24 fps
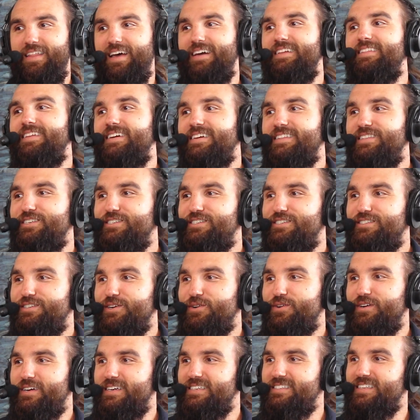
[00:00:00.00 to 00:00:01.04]
Like the
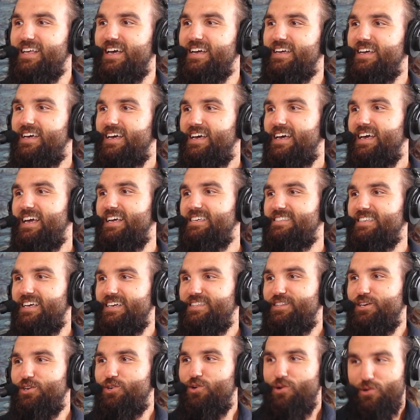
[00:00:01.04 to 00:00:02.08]
story is like he's
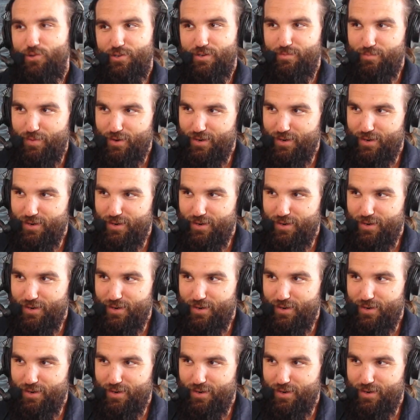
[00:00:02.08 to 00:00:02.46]
like the golden